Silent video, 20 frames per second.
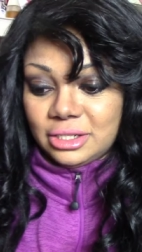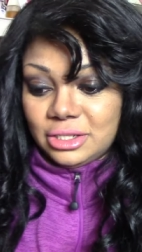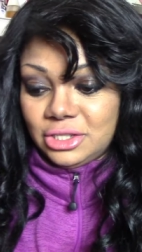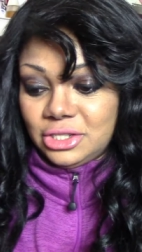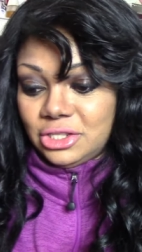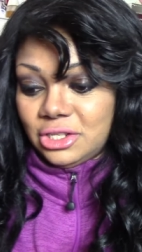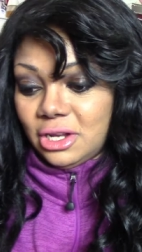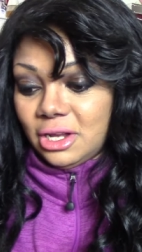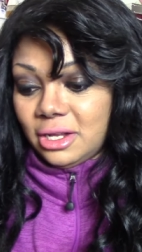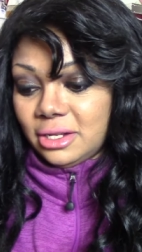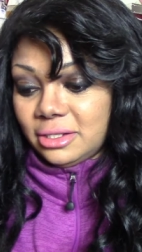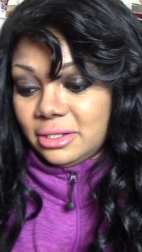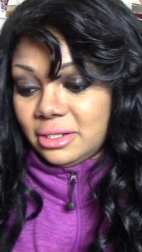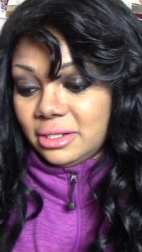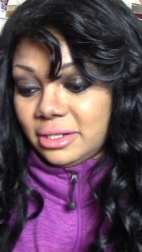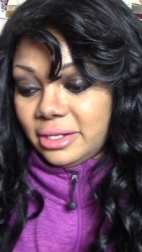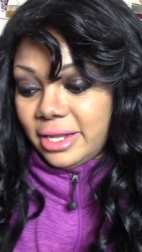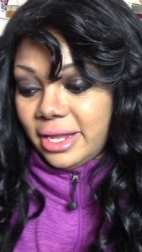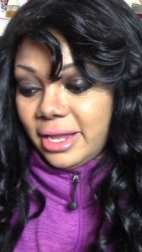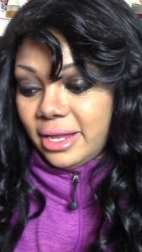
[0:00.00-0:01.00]
Sean
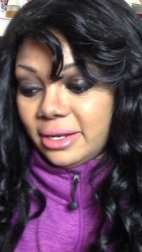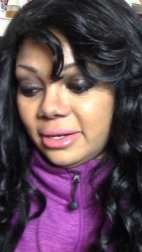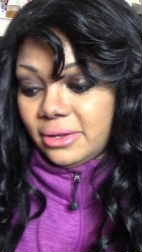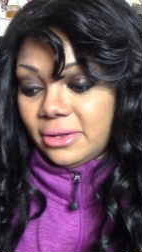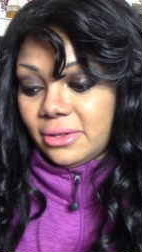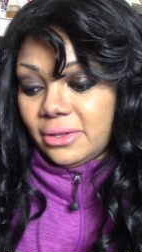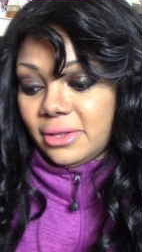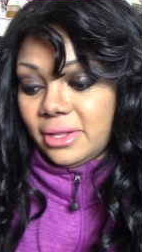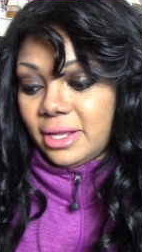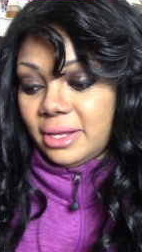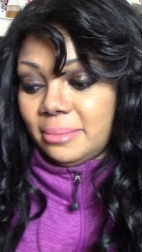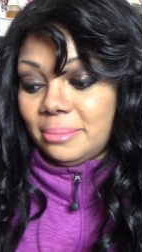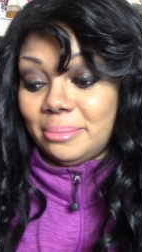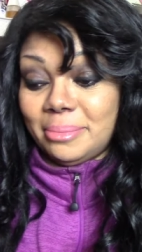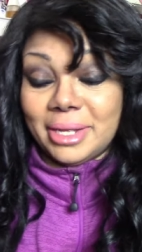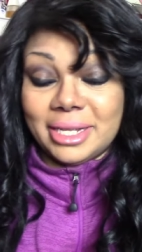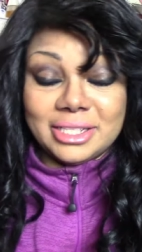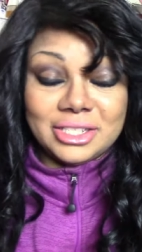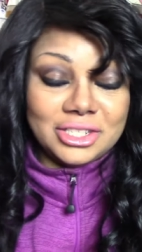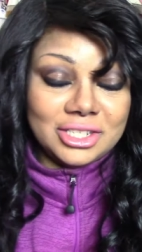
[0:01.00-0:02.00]
Cannell and
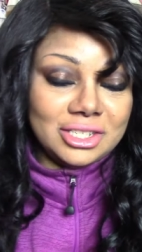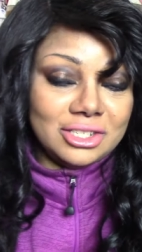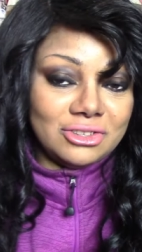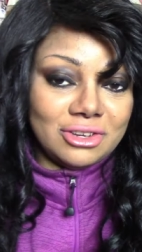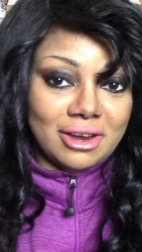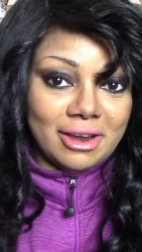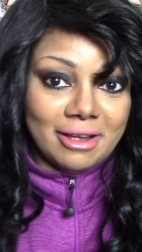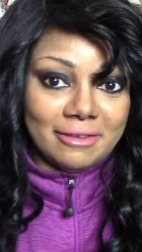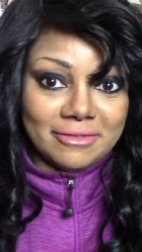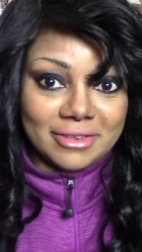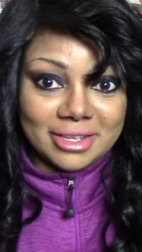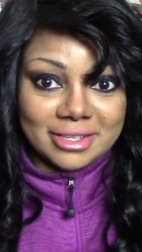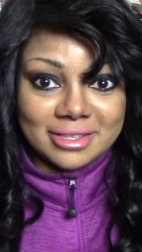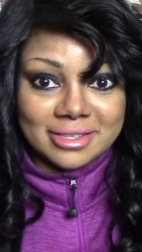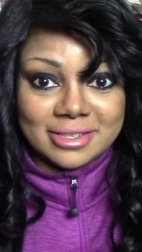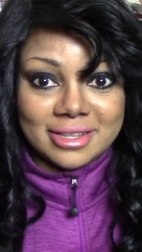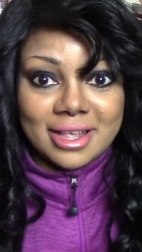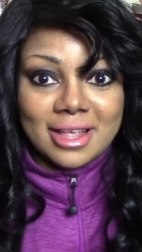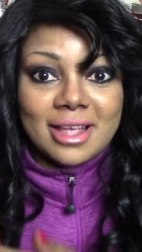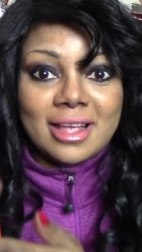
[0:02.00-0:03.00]
Benji
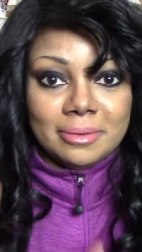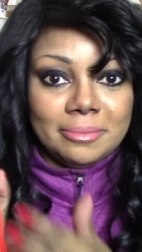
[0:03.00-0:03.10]
Travis.